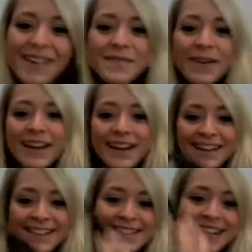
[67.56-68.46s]

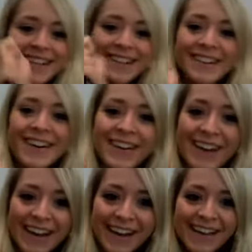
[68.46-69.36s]
because,
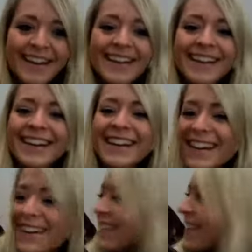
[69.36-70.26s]
sorry,
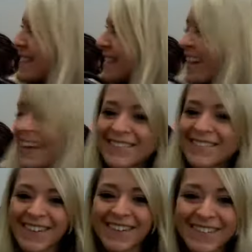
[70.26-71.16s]
what's getting
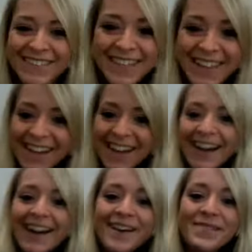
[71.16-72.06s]
involved?
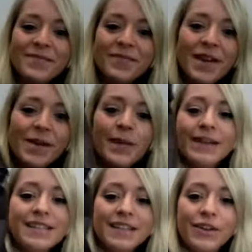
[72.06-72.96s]

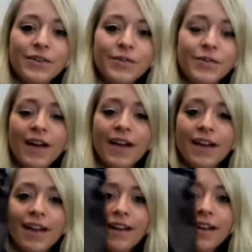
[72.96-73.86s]
Basically you can fit
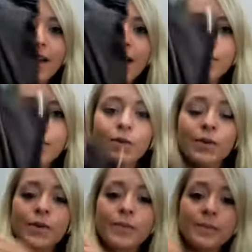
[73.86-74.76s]
like an
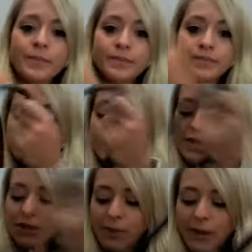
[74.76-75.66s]
A4
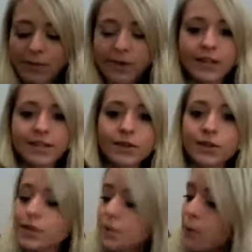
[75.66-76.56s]
sheet of paper in it, and it's
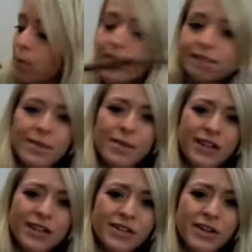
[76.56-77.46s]
got loads of pockets. I'm not
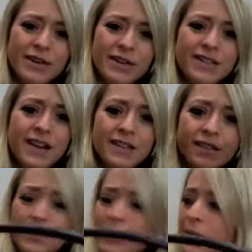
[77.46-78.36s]
really going to show you inside because
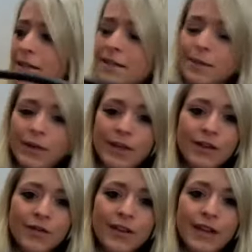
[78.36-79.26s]
it's really messy, but you
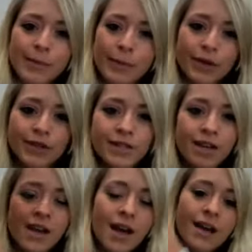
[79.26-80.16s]
can fit like books,
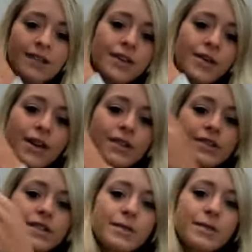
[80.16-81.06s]
and so I
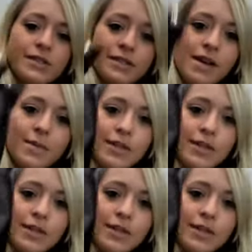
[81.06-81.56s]
use this most of the time at